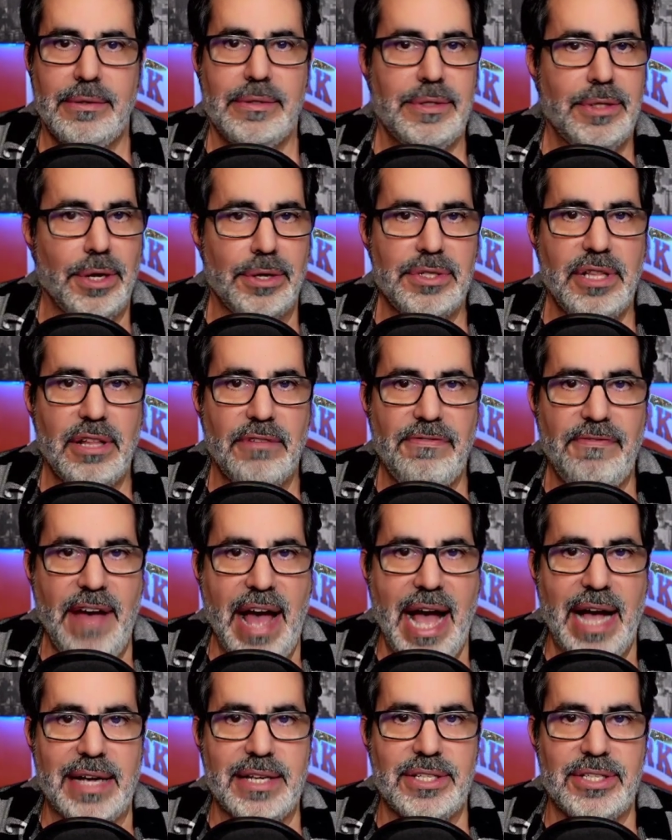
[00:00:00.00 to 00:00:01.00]
Those are the
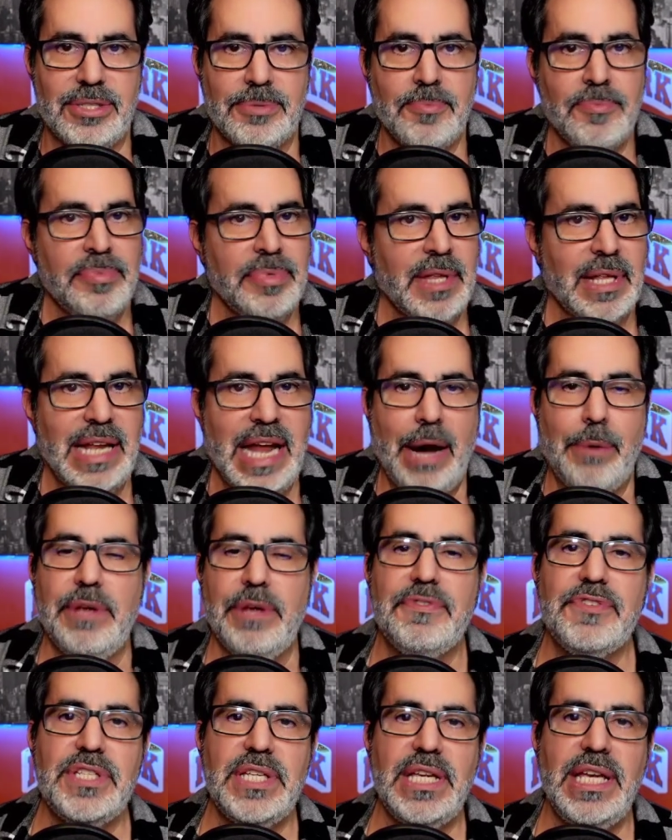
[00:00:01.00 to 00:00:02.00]
facts. Now,
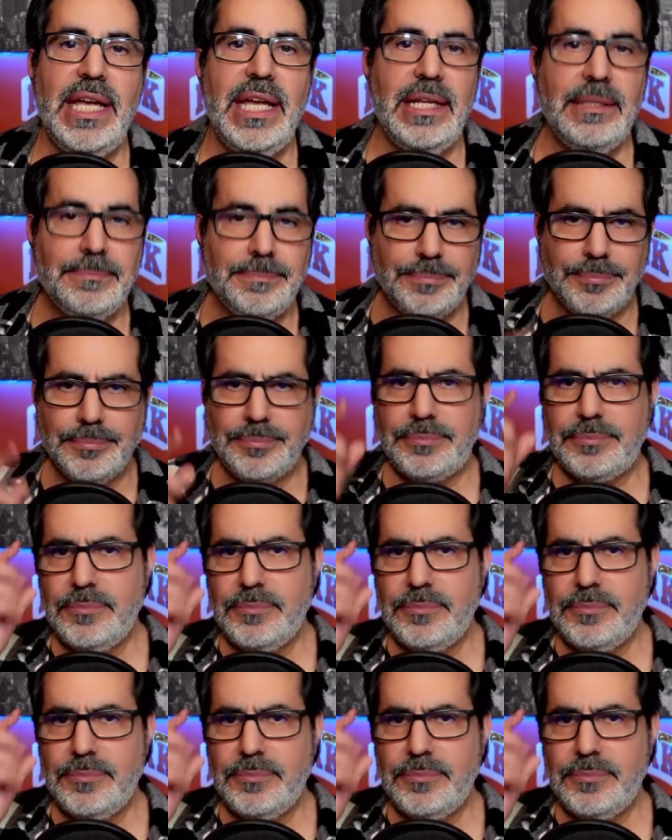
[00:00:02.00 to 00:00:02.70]
we've seen